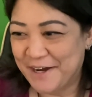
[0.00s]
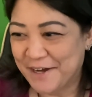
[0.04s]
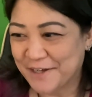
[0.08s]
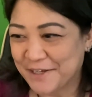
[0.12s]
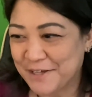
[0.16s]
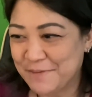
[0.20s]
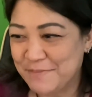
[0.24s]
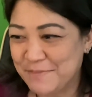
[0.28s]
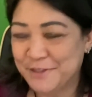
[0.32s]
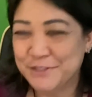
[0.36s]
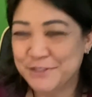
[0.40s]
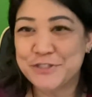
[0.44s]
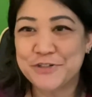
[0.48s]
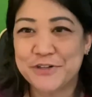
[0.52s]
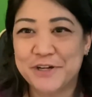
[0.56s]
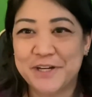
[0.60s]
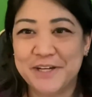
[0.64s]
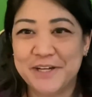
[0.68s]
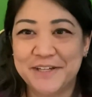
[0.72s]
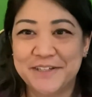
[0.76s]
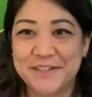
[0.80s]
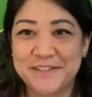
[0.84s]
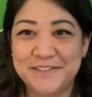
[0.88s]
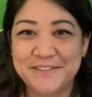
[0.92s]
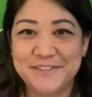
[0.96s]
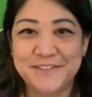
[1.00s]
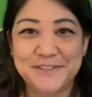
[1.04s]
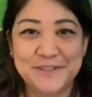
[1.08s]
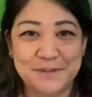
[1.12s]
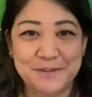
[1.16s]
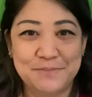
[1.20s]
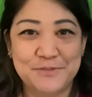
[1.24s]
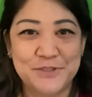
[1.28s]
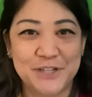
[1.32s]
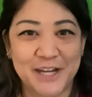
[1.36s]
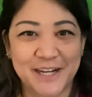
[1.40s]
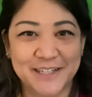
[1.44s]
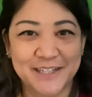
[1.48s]
Camille's trying to
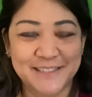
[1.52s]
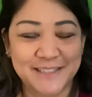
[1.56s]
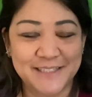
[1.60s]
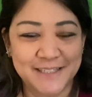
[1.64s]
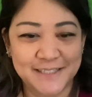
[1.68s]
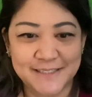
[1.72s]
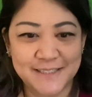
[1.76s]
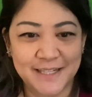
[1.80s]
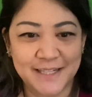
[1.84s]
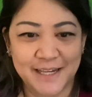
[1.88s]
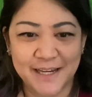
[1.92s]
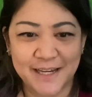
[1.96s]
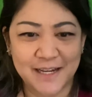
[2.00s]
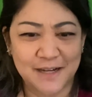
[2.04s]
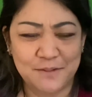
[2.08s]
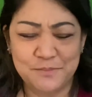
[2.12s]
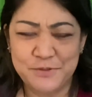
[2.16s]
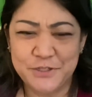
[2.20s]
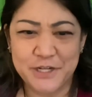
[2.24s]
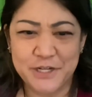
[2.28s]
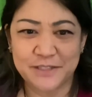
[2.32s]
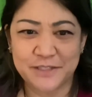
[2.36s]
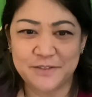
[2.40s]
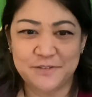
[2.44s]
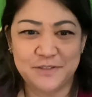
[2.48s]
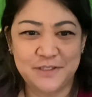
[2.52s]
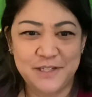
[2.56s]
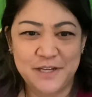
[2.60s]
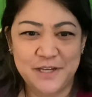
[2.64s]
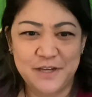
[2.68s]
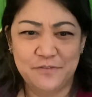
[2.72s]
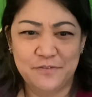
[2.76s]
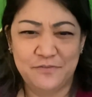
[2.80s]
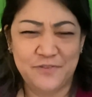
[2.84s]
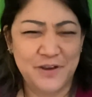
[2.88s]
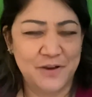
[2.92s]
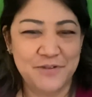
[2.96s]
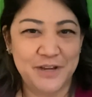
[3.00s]
object, and it's like, object
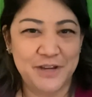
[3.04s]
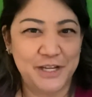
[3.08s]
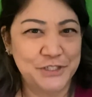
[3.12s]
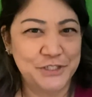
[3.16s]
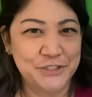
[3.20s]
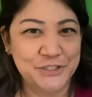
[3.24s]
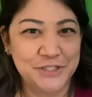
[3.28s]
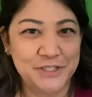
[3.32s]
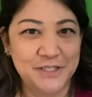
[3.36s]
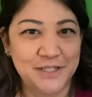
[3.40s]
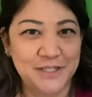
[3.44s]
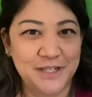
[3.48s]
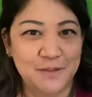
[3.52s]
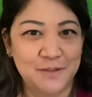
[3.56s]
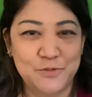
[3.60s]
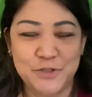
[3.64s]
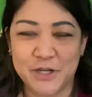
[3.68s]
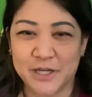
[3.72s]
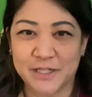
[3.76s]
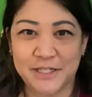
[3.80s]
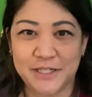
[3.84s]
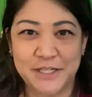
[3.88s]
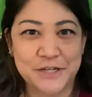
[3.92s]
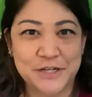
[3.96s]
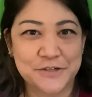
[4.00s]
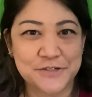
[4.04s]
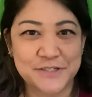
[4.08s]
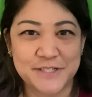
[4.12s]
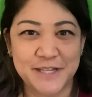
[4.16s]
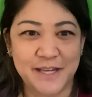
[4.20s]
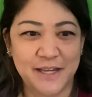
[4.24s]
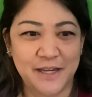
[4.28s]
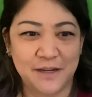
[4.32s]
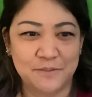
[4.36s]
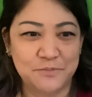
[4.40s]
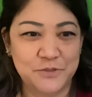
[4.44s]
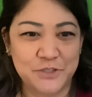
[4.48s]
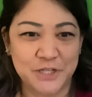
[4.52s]
foundation, object
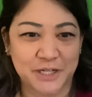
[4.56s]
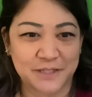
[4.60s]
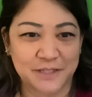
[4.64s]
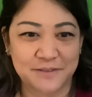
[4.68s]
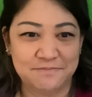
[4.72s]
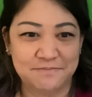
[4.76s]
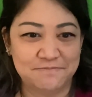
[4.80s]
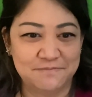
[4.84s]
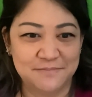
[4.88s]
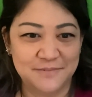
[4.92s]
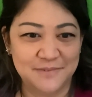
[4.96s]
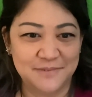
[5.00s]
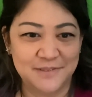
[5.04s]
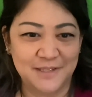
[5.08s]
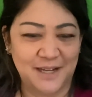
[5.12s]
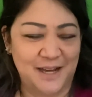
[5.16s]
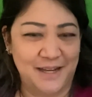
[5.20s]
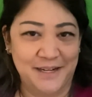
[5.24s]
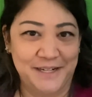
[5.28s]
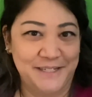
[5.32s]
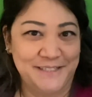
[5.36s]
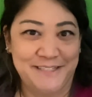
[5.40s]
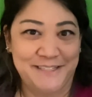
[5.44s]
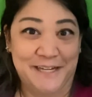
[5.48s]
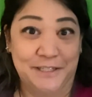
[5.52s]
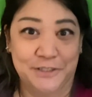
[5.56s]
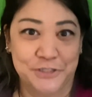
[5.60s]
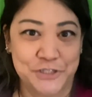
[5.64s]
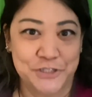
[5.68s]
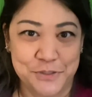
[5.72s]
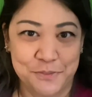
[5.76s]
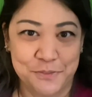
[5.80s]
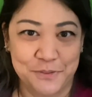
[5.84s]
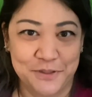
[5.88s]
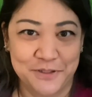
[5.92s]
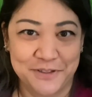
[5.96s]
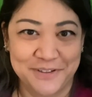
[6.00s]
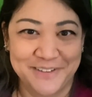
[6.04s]
hearsay, object
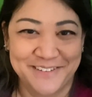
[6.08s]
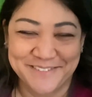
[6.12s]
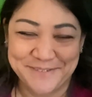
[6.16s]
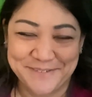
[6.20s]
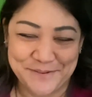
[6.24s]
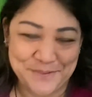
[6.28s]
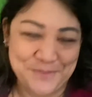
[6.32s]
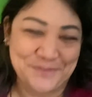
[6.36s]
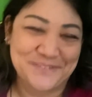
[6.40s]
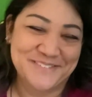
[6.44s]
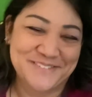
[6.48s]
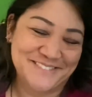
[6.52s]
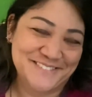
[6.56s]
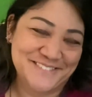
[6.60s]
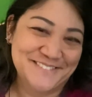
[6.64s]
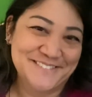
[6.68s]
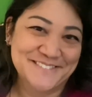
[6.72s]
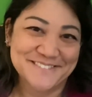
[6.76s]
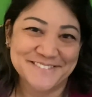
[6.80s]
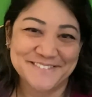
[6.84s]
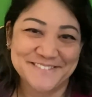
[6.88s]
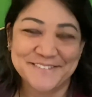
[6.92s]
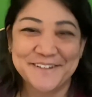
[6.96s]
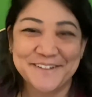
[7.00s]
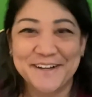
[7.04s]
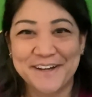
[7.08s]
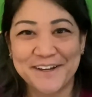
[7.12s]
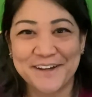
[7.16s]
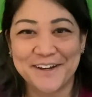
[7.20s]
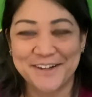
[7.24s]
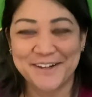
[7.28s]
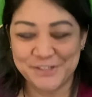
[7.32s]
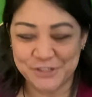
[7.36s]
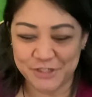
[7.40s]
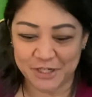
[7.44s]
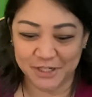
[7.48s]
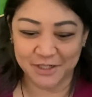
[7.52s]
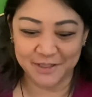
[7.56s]
unintelligible. I got
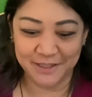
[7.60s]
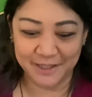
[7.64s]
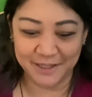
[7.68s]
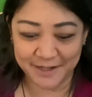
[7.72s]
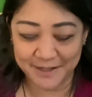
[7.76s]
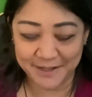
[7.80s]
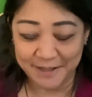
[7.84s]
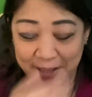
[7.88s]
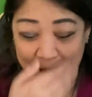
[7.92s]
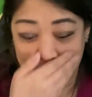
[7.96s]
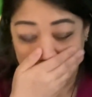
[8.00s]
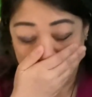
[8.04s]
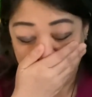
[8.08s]
a chuckle out of that.